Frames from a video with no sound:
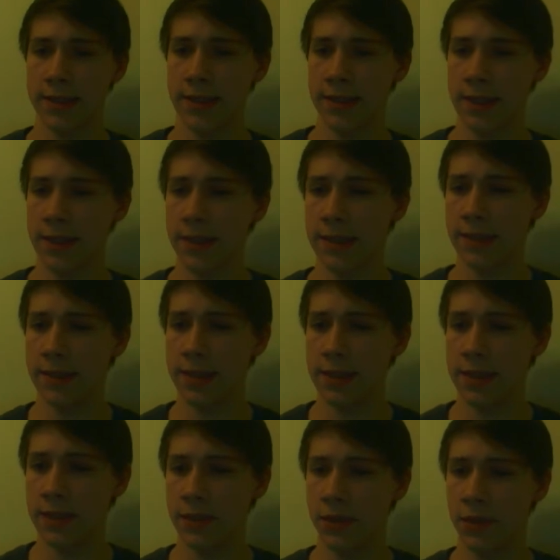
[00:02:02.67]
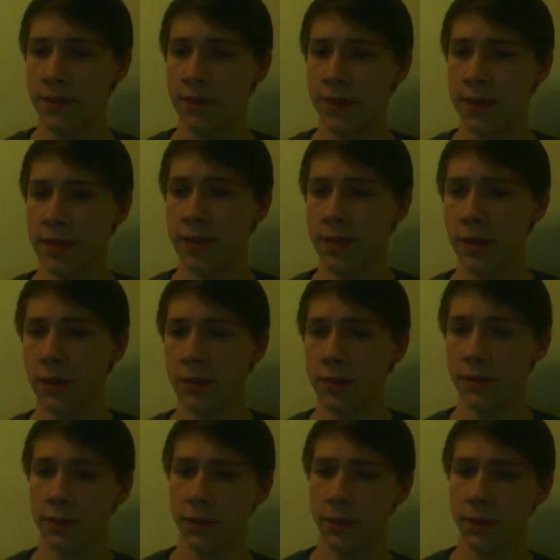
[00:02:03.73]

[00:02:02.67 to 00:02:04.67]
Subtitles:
it is clear that he is driving in the dark